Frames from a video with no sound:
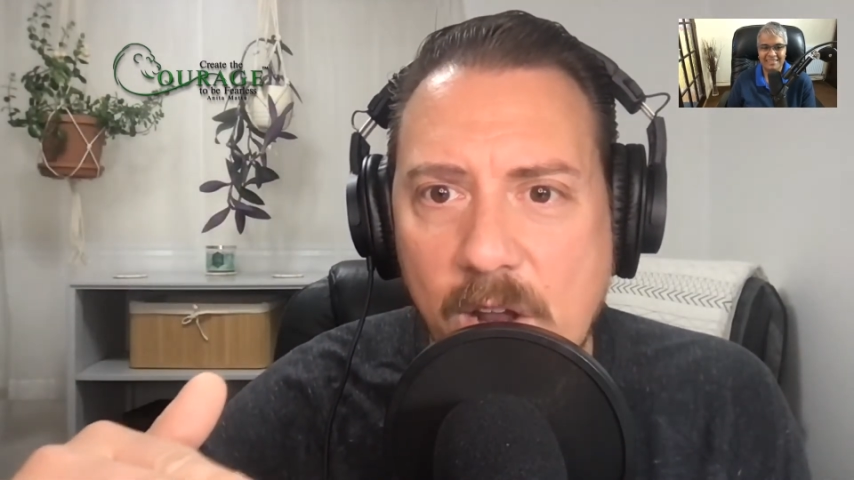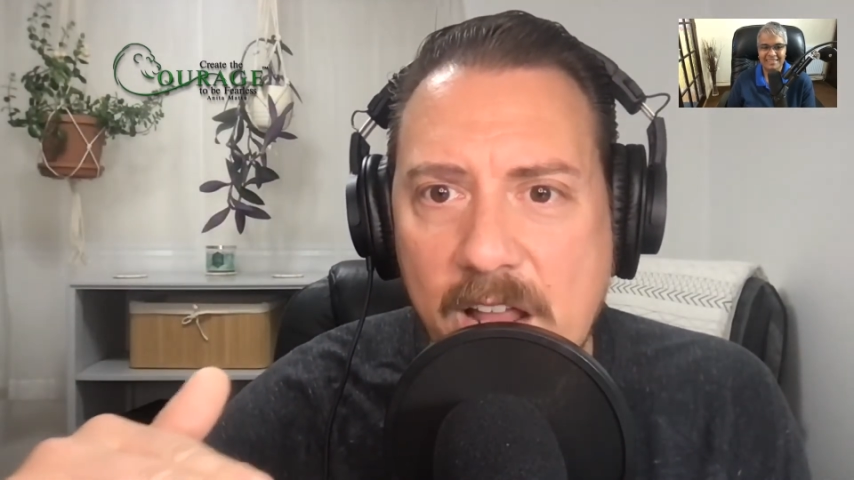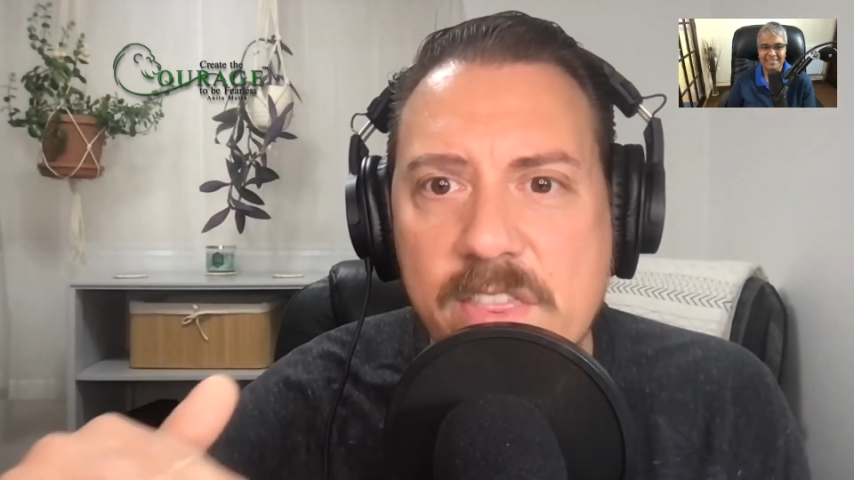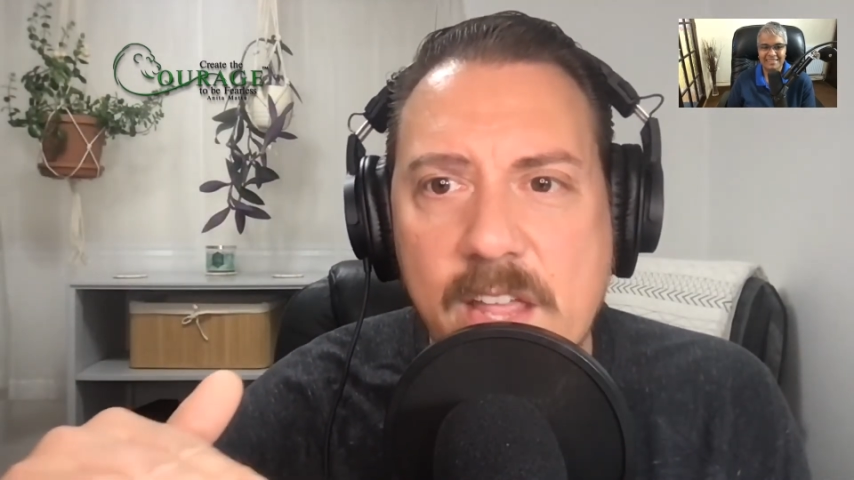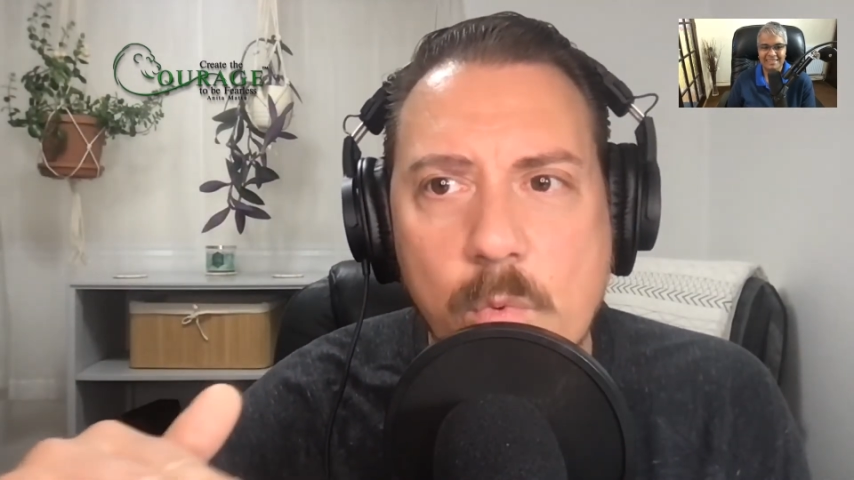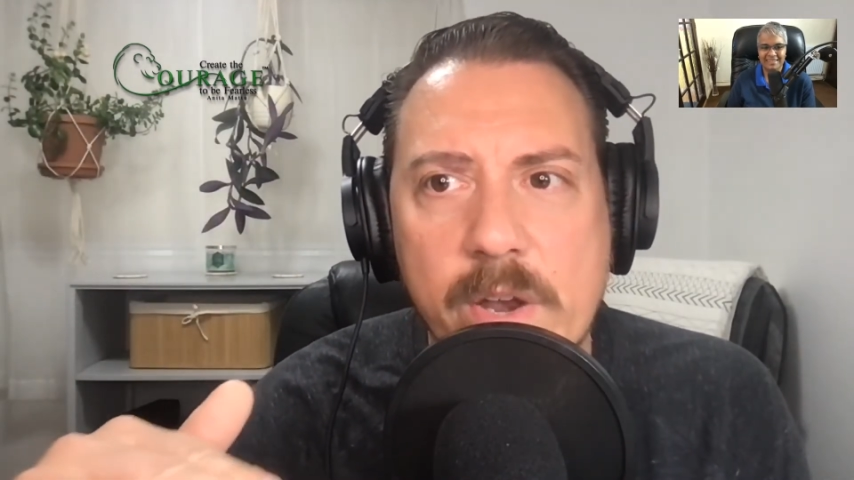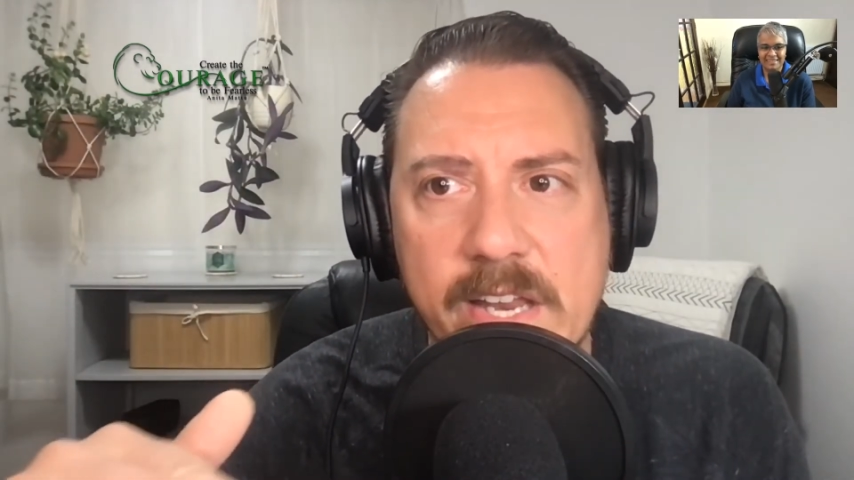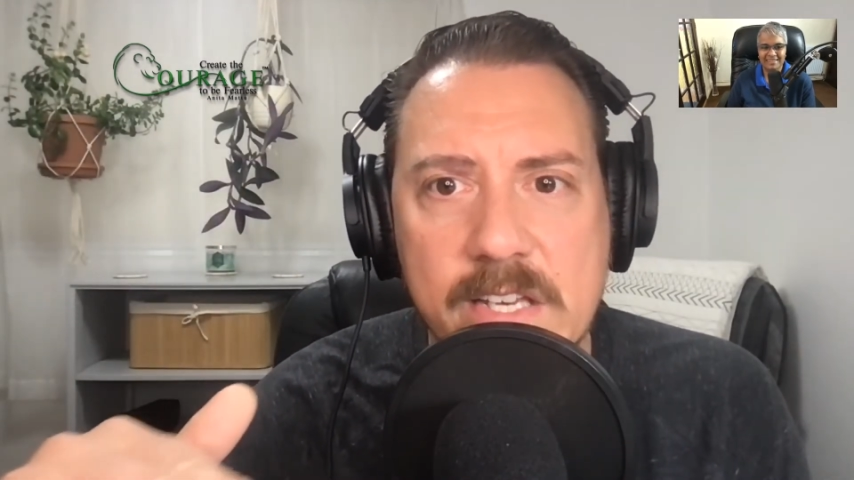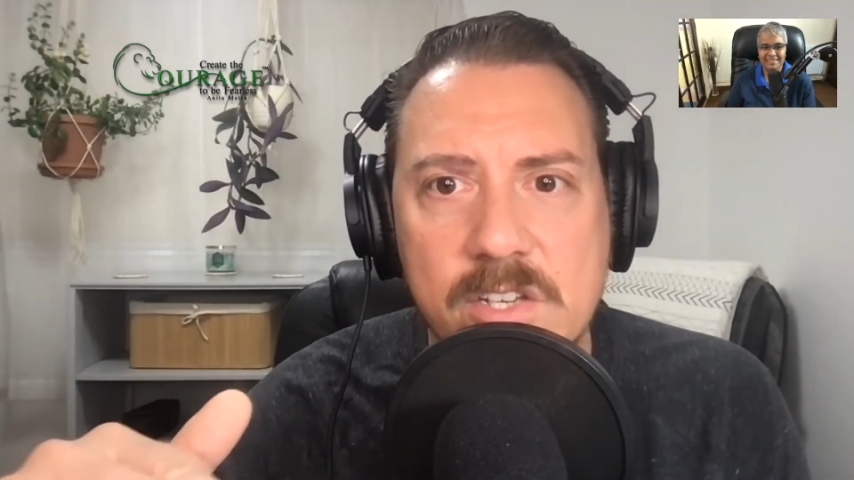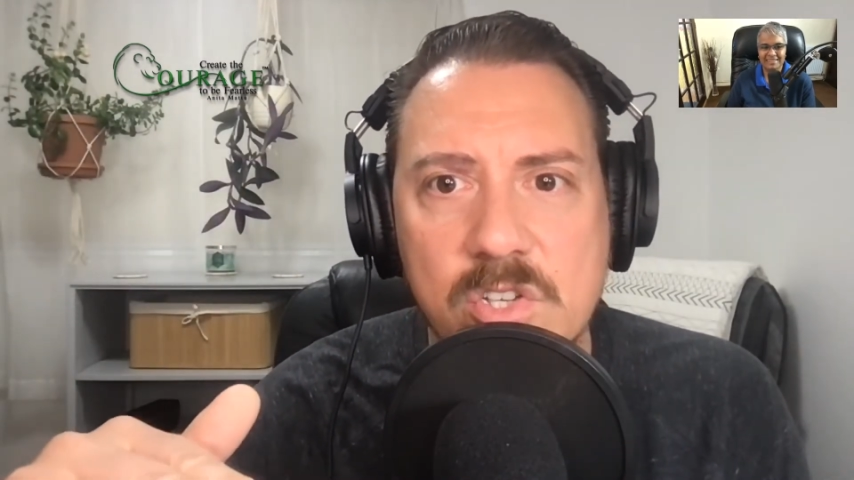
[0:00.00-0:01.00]
I think we
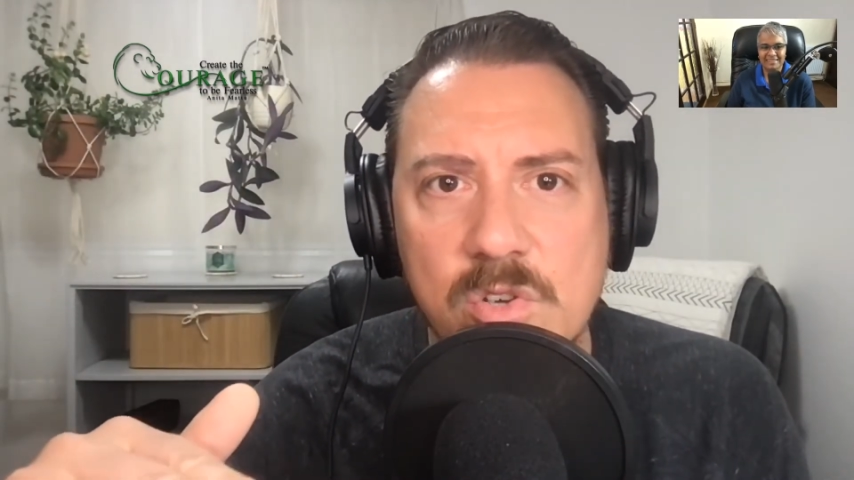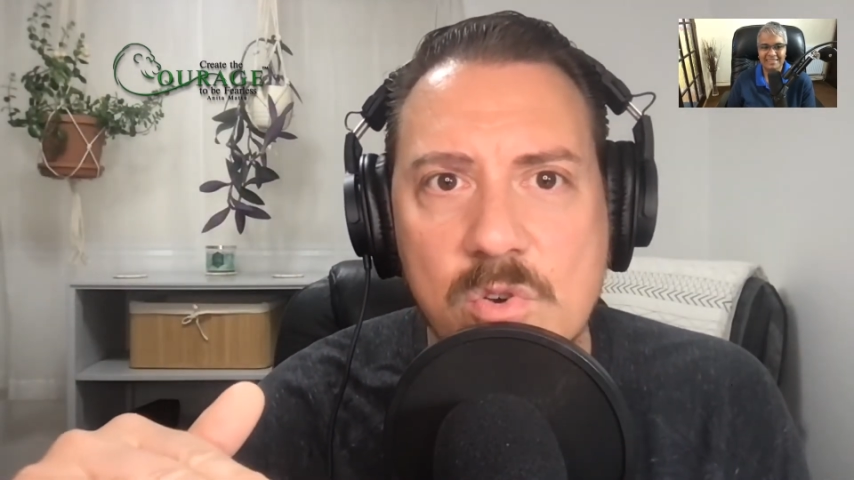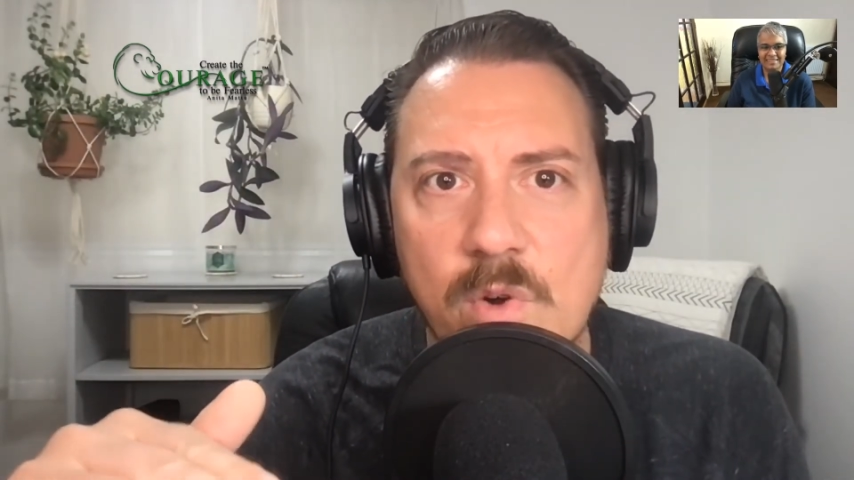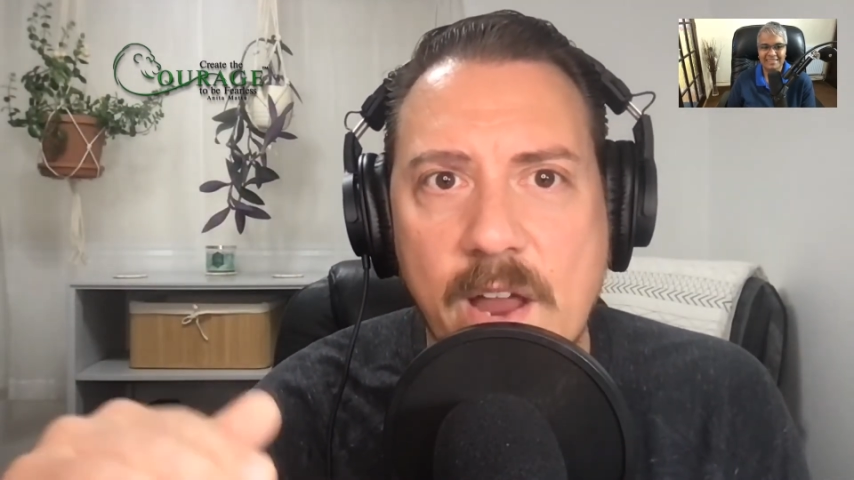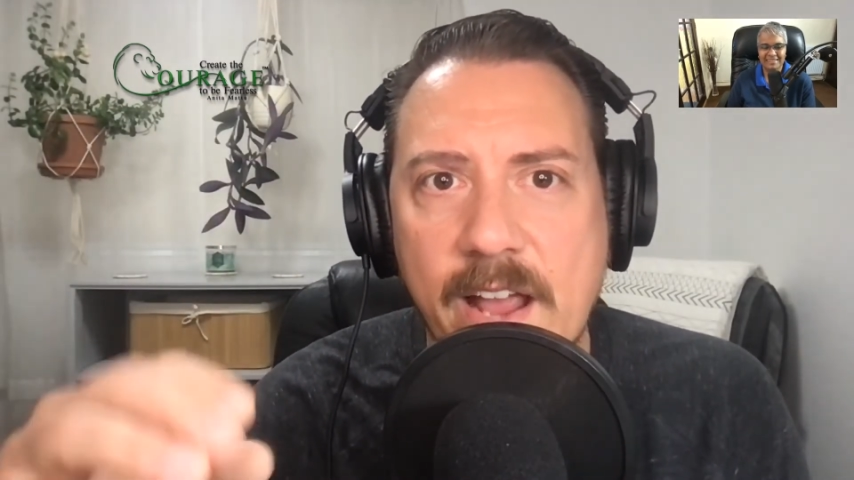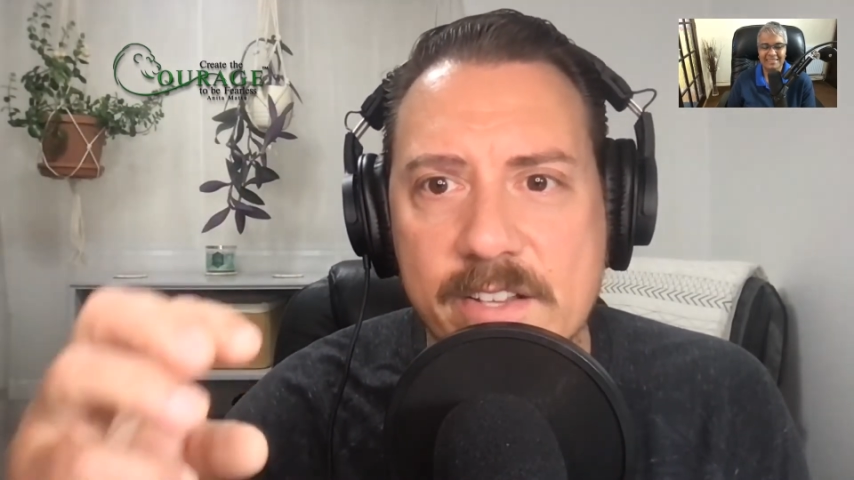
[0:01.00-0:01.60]
need to, as